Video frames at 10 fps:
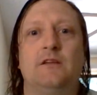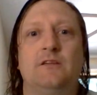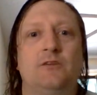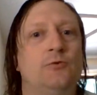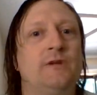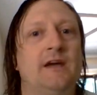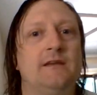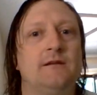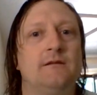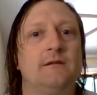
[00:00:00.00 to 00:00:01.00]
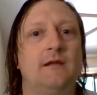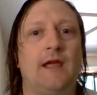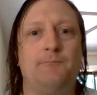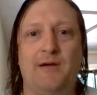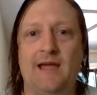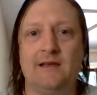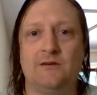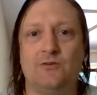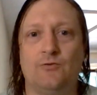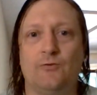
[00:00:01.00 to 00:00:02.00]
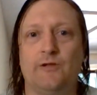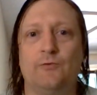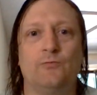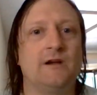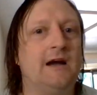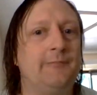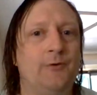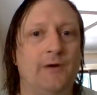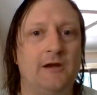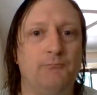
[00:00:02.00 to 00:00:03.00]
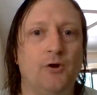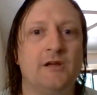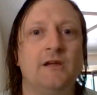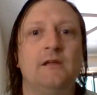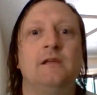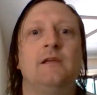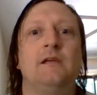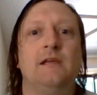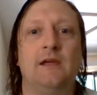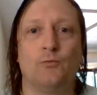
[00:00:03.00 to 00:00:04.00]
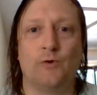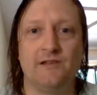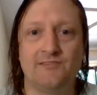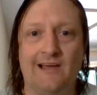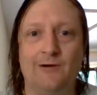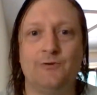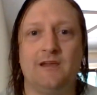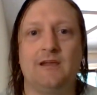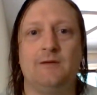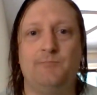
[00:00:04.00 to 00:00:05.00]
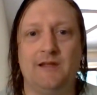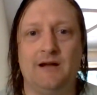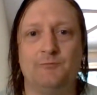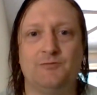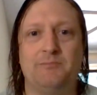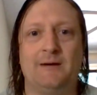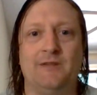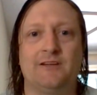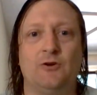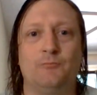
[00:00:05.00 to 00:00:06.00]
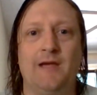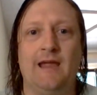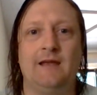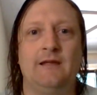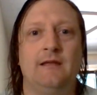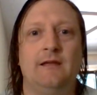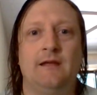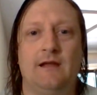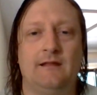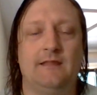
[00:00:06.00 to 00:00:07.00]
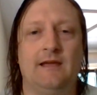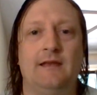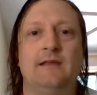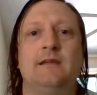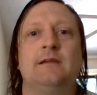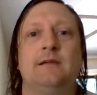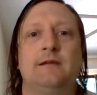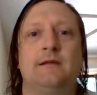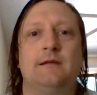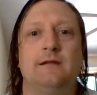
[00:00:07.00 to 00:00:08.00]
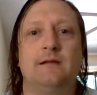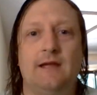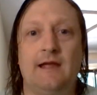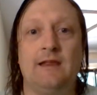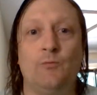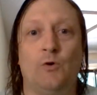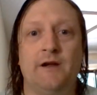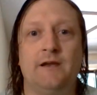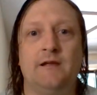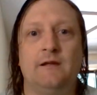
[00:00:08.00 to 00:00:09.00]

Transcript: You get a patent or you copyright a book, it runs out, it becomes public domain, and then anyone